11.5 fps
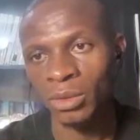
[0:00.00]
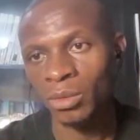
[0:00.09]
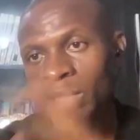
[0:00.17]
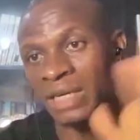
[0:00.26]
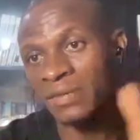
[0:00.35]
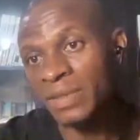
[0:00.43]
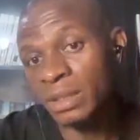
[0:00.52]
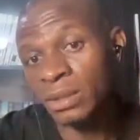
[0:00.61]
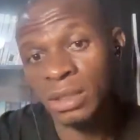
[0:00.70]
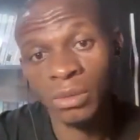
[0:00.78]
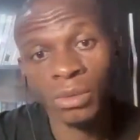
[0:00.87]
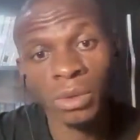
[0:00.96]
what I've
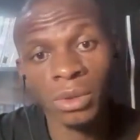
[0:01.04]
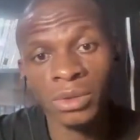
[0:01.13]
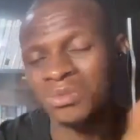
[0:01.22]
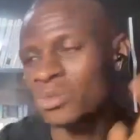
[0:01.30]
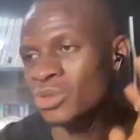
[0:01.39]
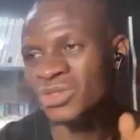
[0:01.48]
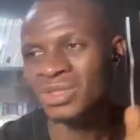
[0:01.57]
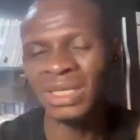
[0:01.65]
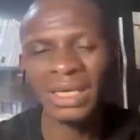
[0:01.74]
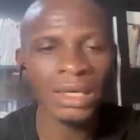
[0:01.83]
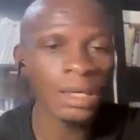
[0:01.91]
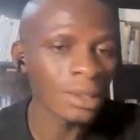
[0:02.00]
seen that works most,
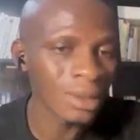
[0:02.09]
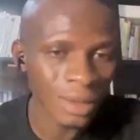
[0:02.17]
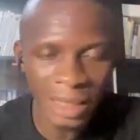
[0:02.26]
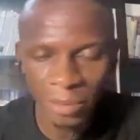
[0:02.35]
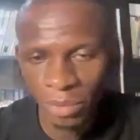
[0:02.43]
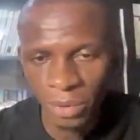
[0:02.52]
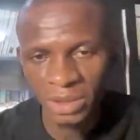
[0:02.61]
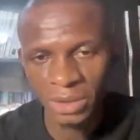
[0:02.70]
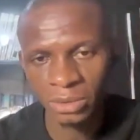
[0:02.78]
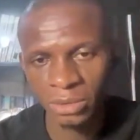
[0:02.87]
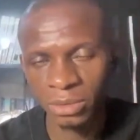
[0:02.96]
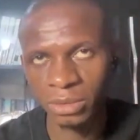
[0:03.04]
again, I
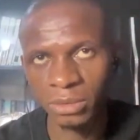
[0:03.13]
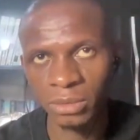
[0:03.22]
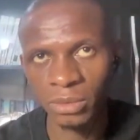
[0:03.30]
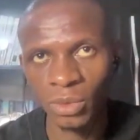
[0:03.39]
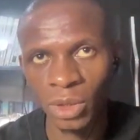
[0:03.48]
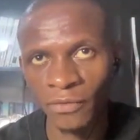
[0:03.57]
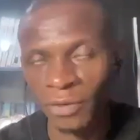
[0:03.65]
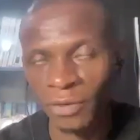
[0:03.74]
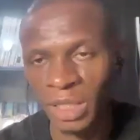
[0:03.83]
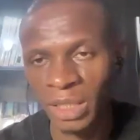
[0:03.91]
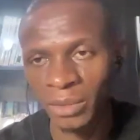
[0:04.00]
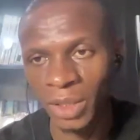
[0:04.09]
preach work
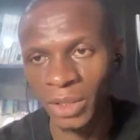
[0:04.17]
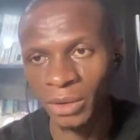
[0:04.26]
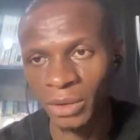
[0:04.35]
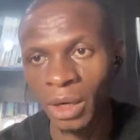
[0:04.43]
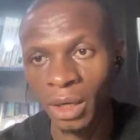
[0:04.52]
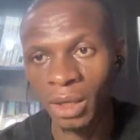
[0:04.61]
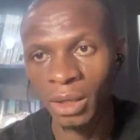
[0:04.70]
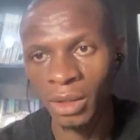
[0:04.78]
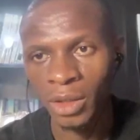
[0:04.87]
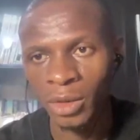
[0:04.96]
from anywhere you are,